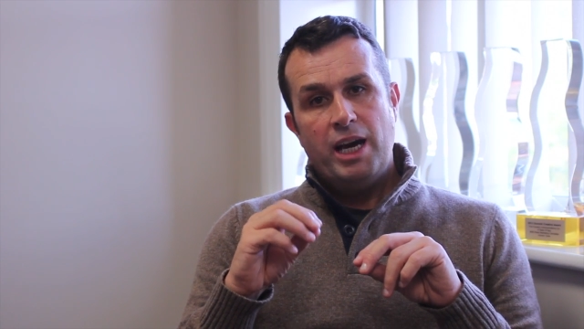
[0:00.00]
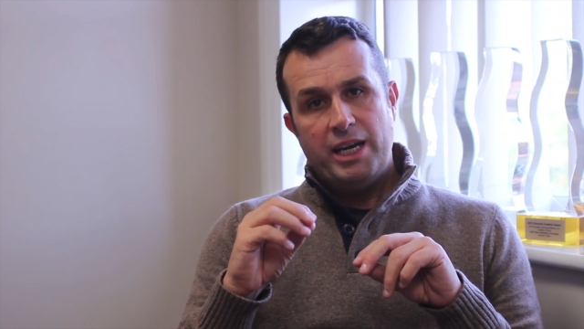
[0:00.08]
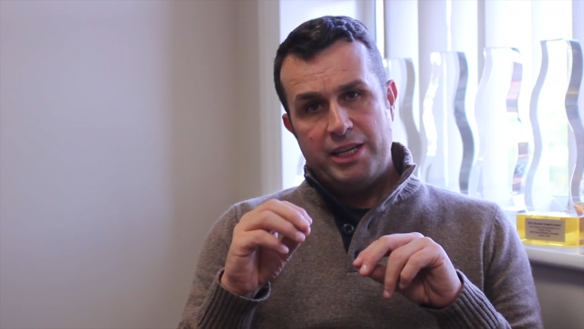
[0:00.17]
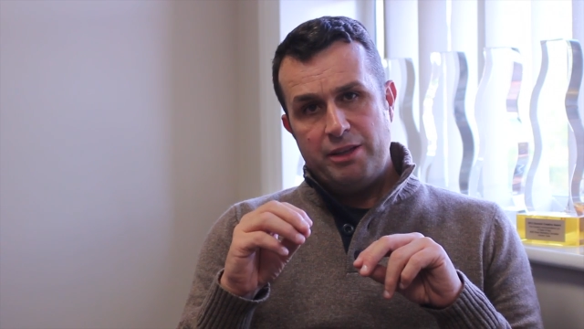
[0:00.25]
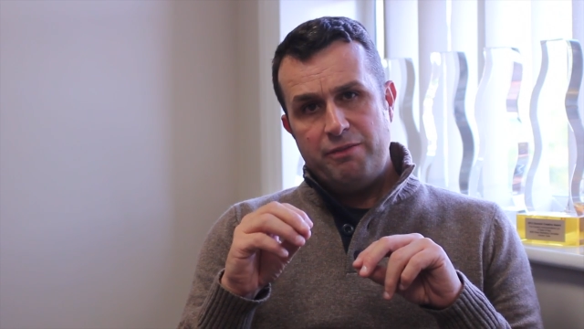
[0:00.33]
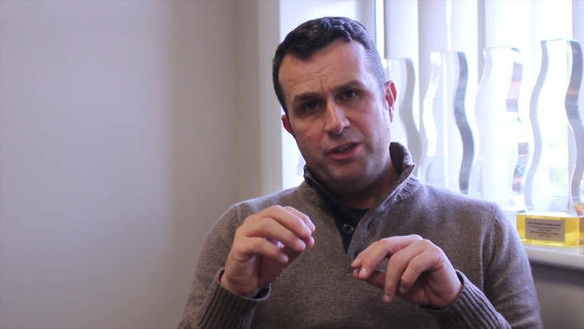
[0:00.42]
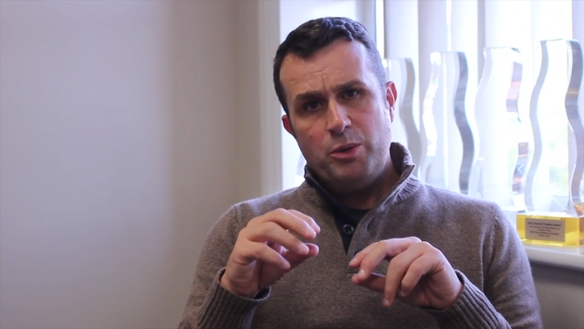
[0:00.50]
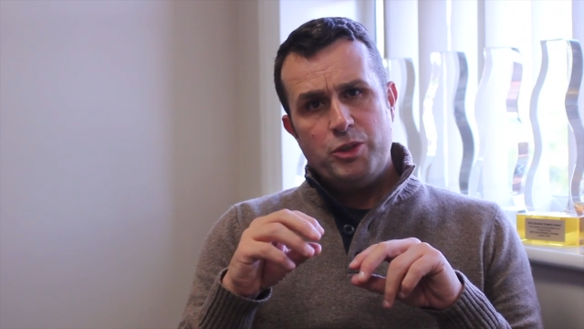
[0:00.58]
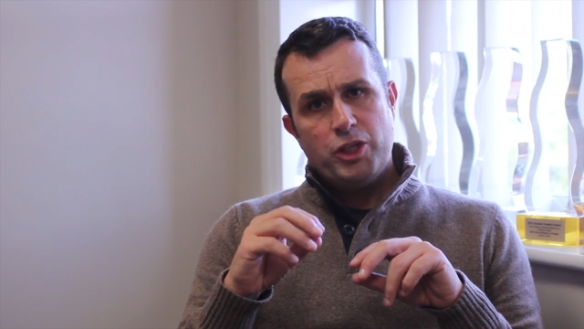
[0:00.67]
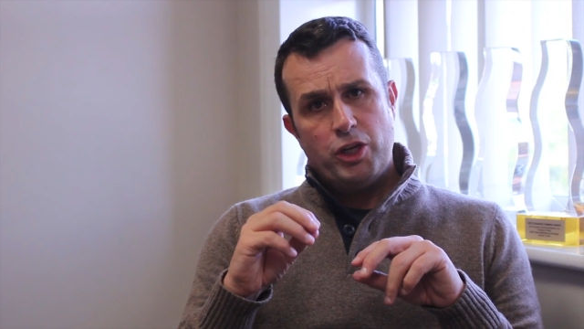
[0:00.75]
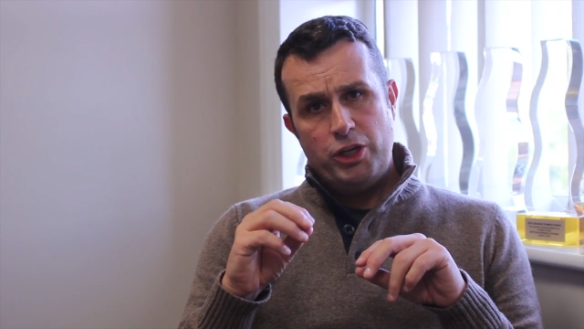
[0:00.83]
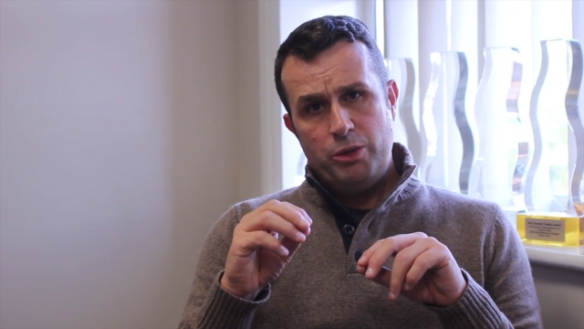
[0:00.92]
and in the
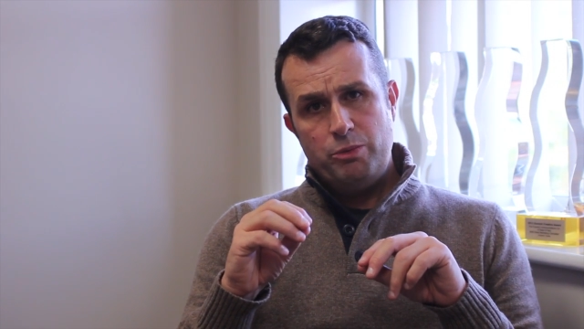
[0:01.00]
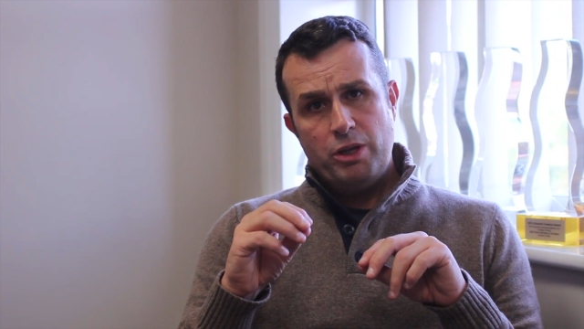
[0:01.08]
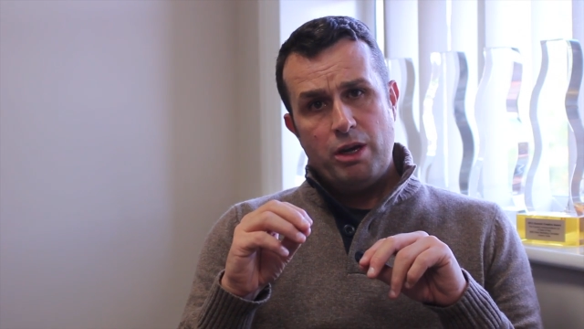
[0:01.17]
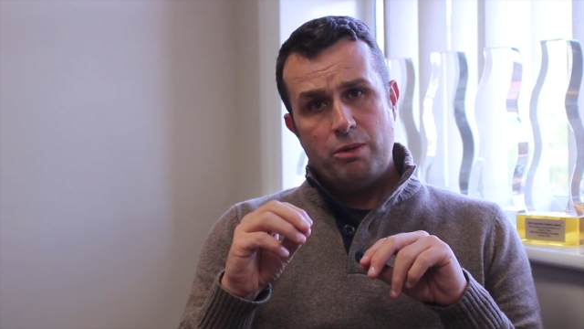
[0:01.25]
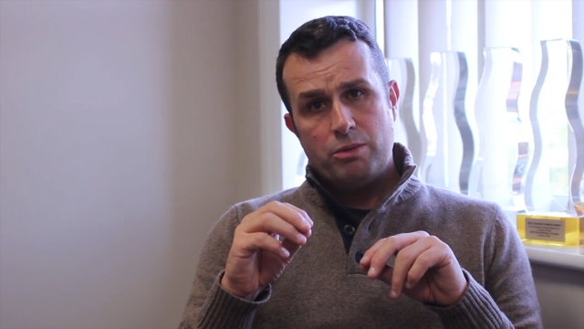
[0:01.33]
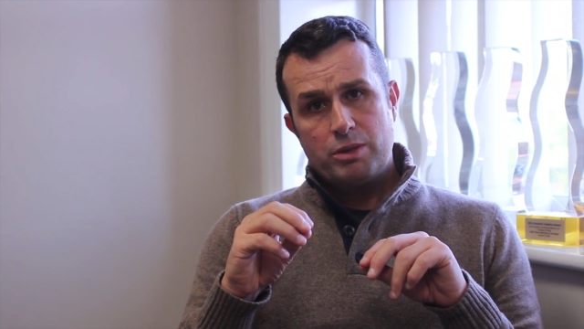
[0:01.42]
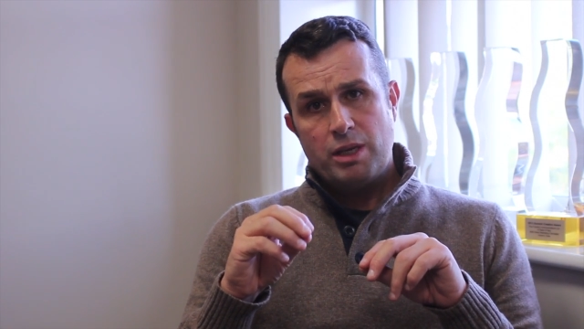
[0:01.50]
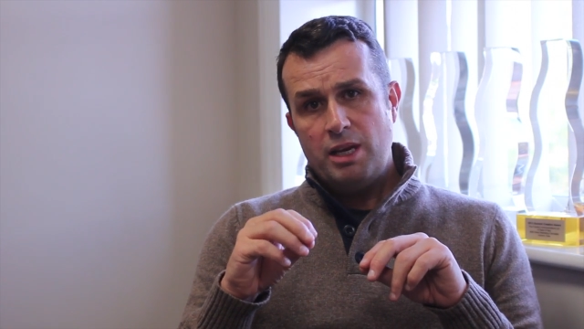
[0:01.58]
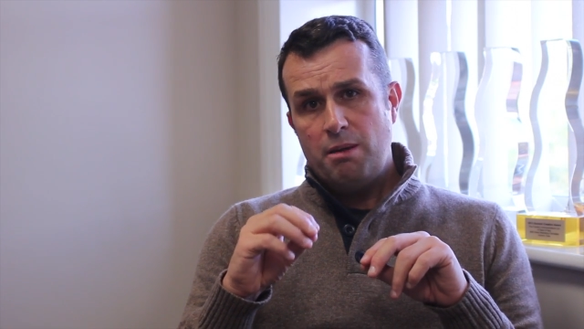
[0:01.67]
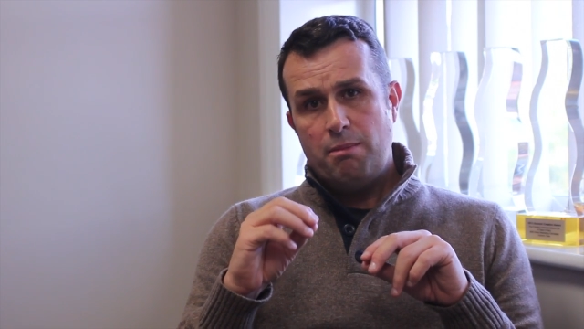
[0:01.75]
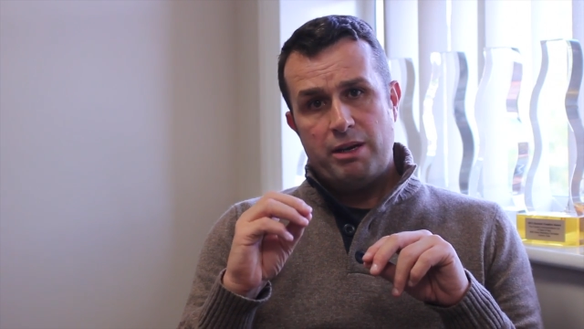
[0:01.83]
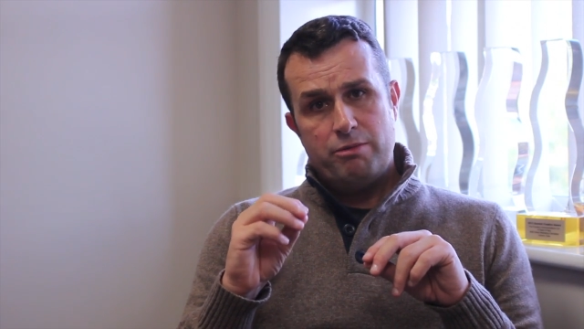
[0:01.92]
future, who knows,
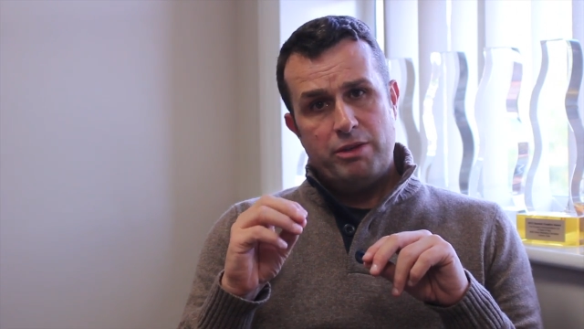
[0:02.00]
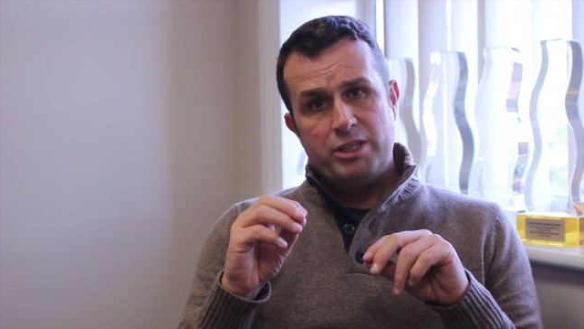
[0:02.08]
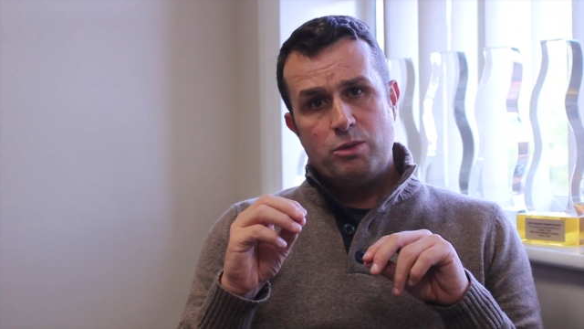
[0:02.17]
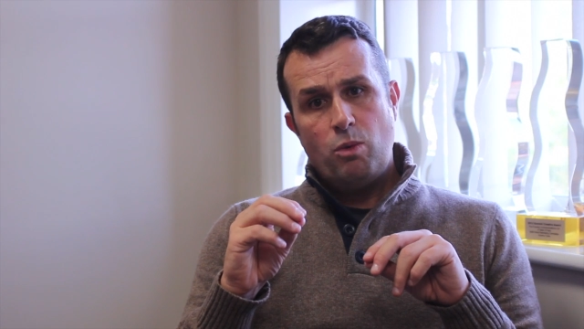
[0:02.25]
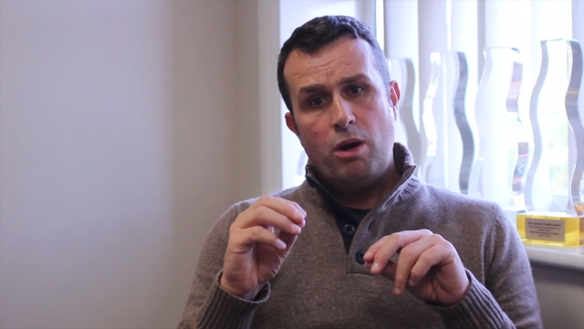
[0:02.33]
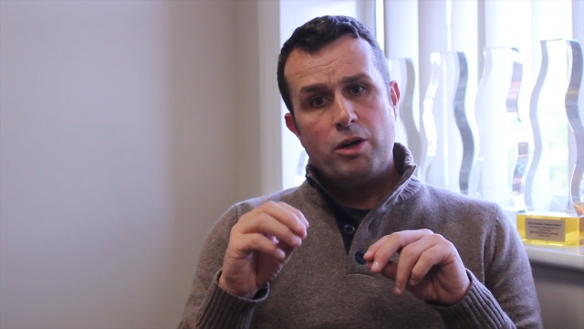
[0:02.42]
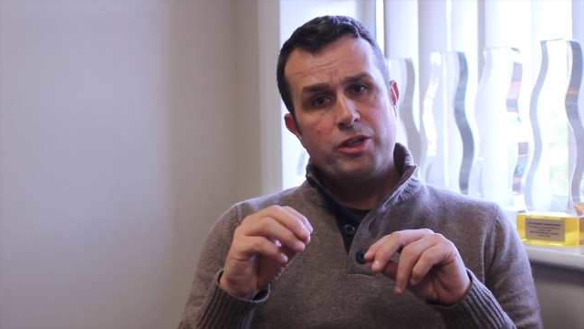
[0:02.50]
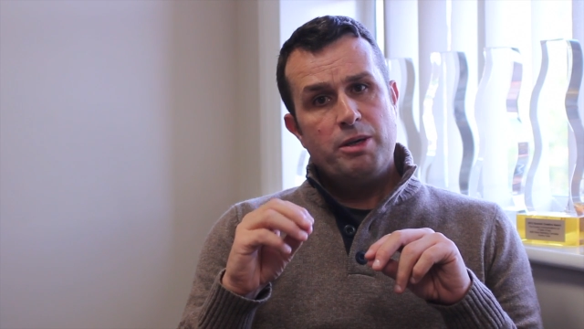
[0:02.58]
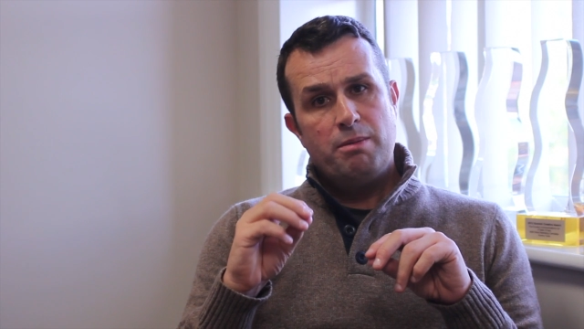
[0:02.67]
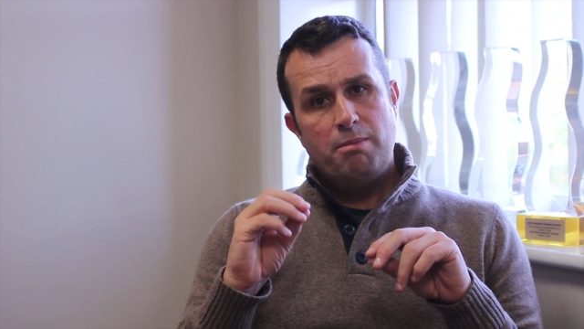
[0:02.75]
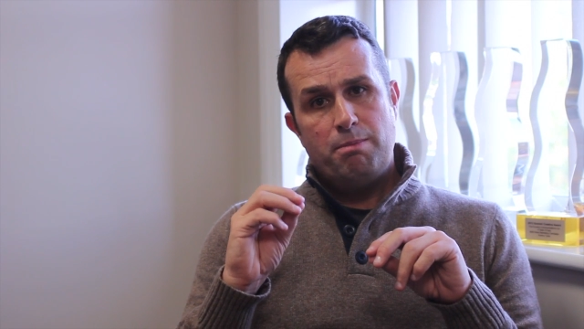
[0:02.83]
by wristwatch,